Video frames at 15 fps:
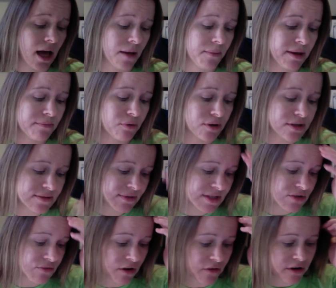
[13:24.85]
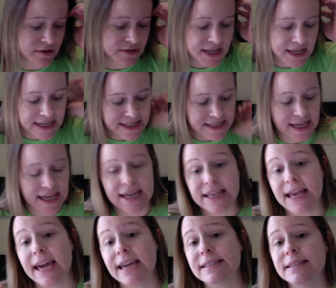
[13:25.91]
importance of these railroads is
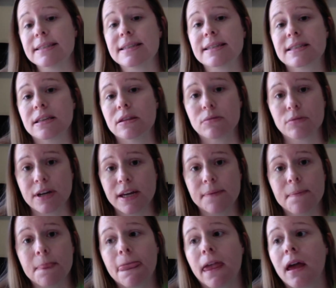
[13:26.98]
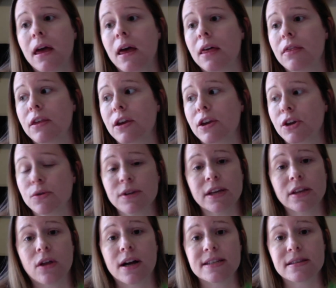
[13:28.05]
in 1863, the
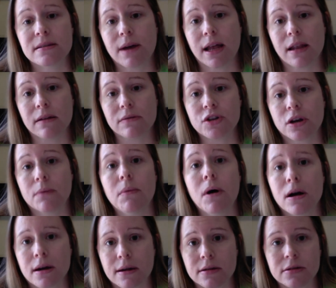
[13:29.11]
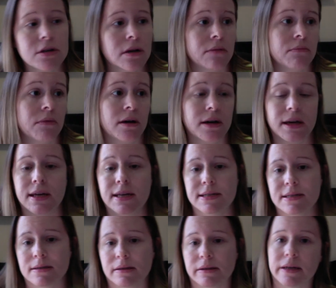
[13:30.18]
Union lost the Battle of Chickamauga. Chickamauga
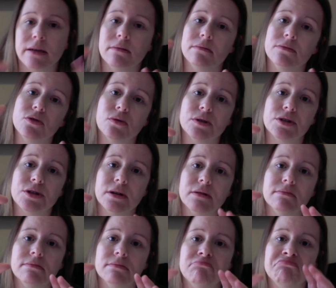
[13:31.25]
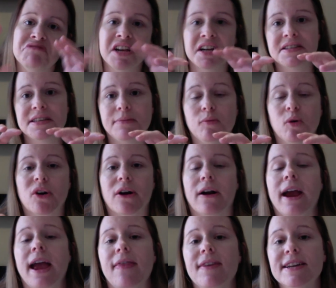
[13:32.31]
is like Georgia-Tennessee border.
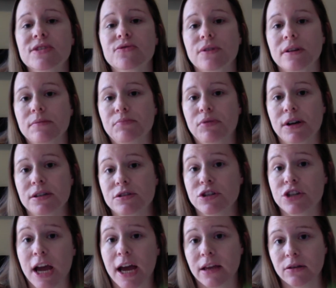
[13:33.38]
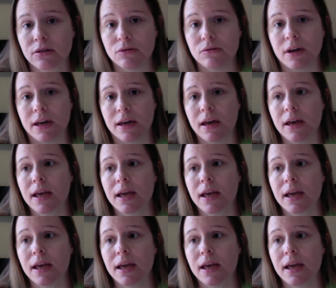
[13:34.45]
And this really put Chattanooga,